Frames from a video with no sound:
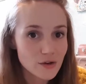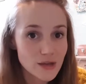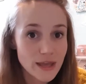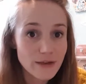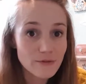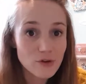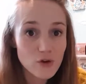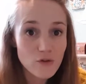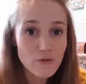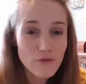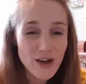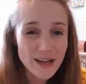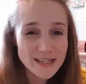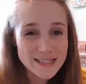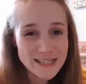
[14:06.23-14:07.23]
If you're
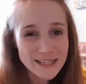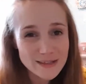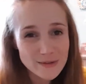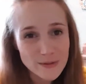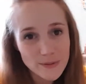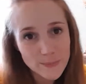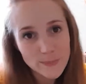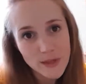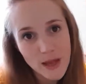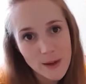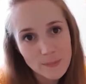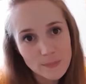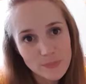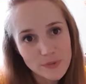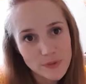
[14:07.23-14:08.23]
finding
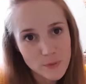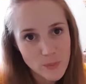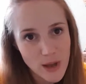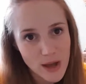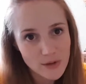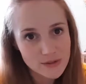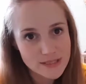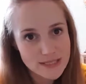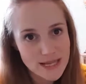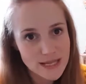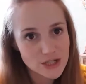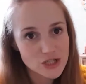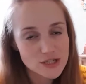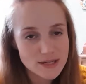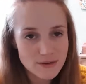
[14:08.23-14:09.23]
purl
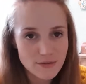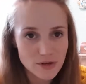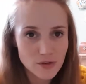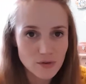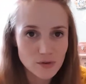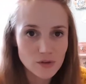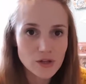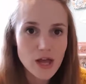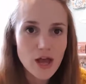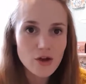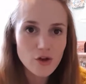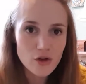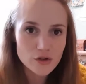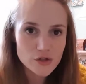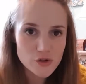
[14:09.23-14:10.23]
stitch difficult,
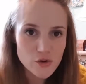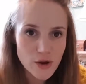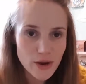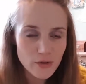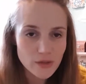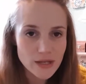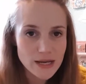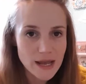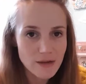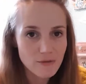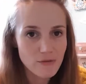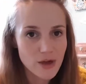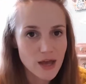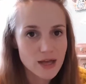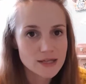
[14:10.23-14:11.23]
concentrate on the knit
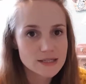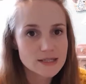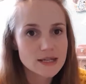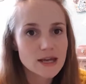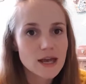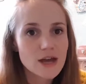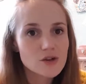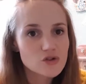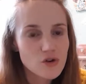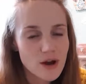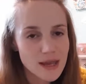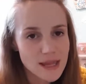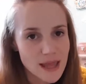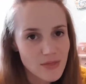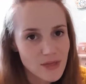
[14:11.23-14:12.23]
first. Try
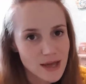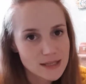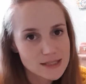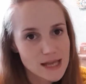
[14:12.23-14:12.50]
and get that